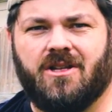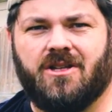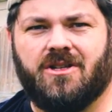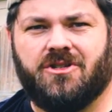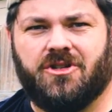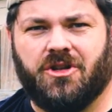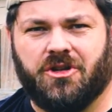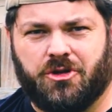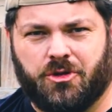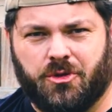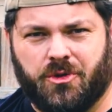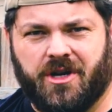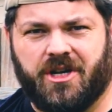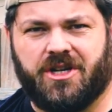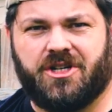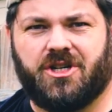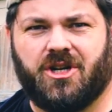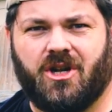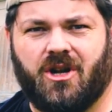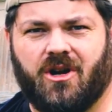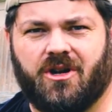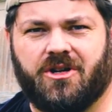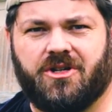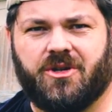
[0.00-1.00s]
to
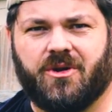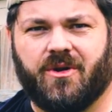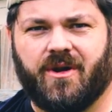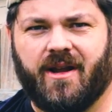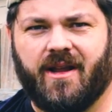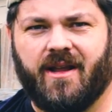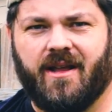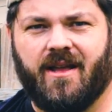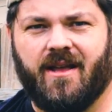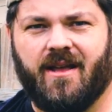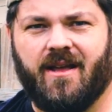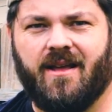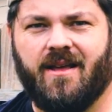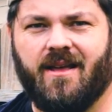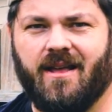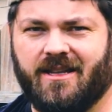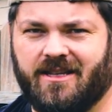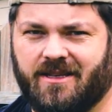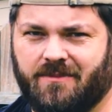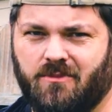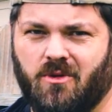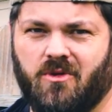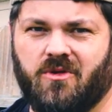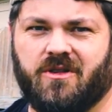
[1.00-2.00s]
traditional archery as
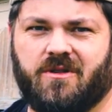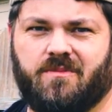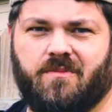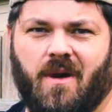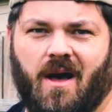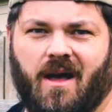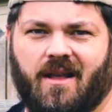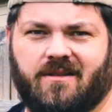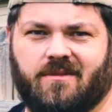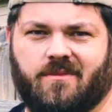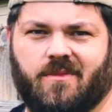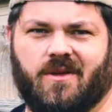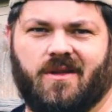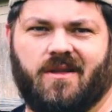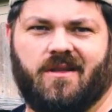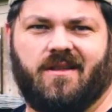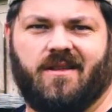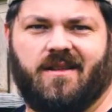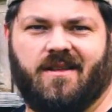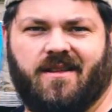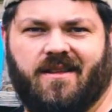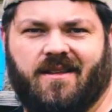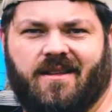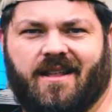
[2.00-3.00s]
smooth as possible.
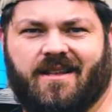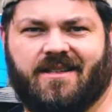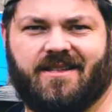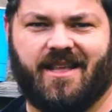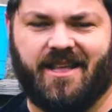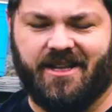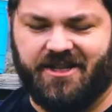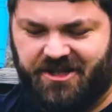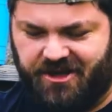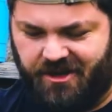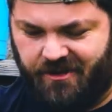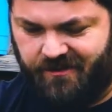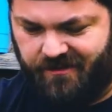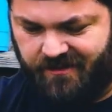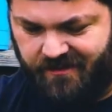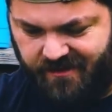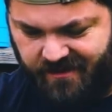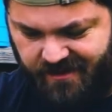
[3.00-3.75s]
Let's get shooting.